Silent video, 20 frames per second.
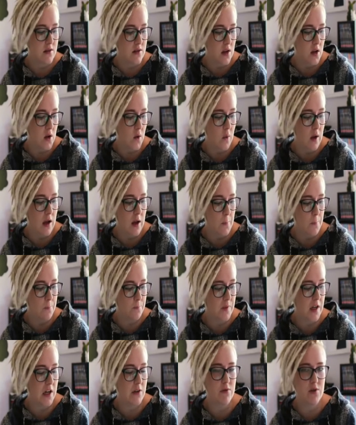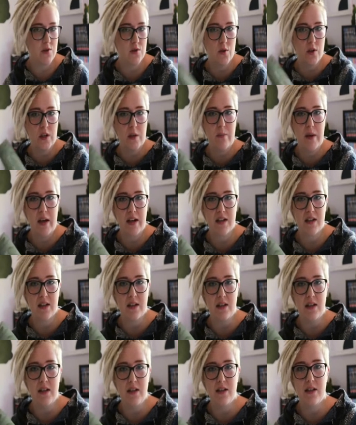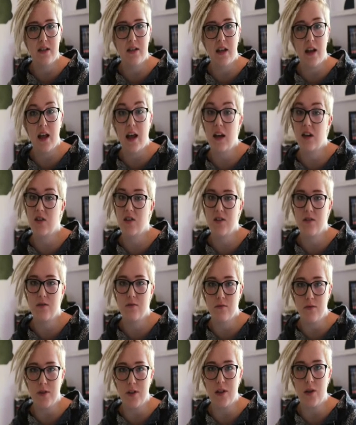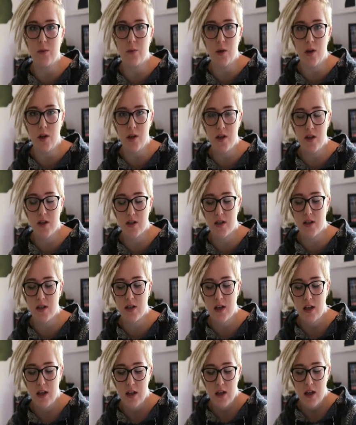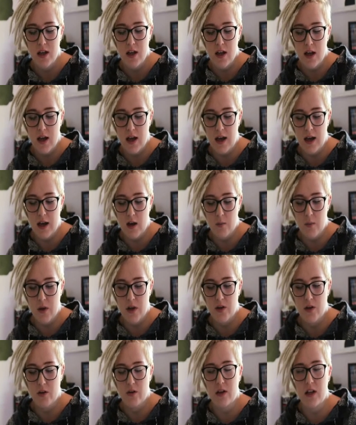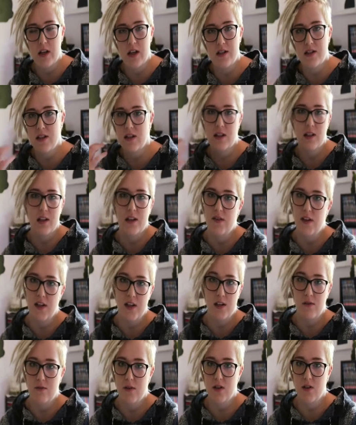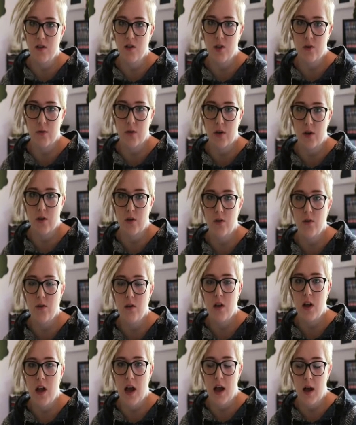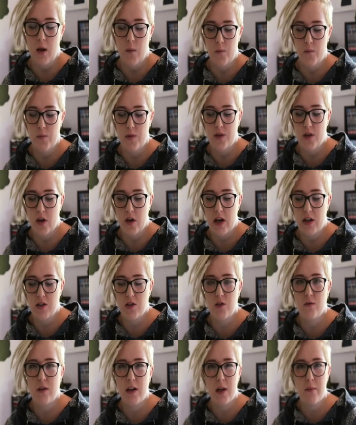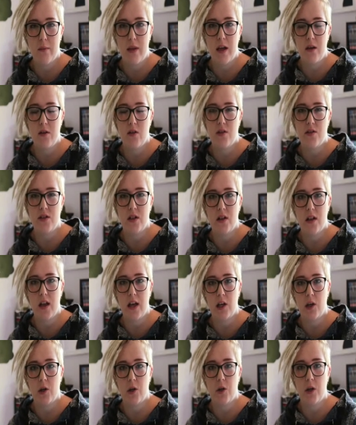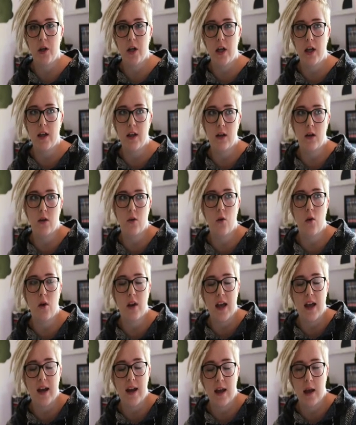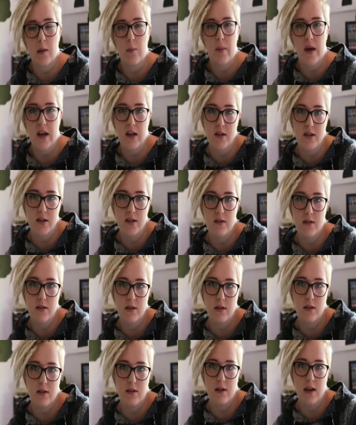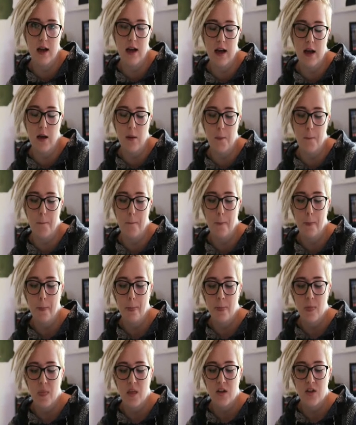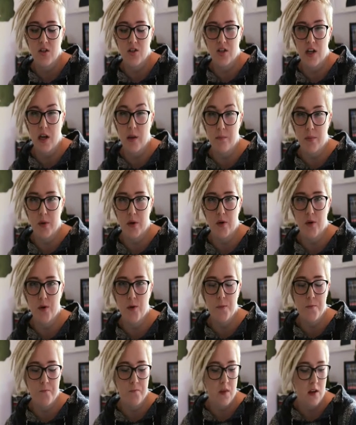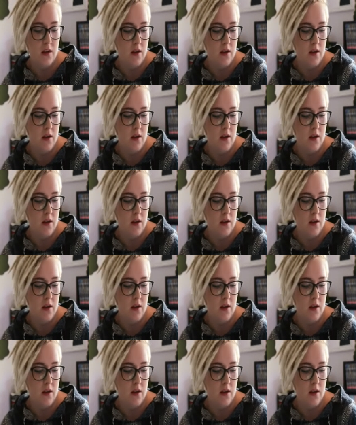So I resorted back to this, and it actually really worked. And it didn't leave any residue at all. So I do recommend using like an organic based shampoo.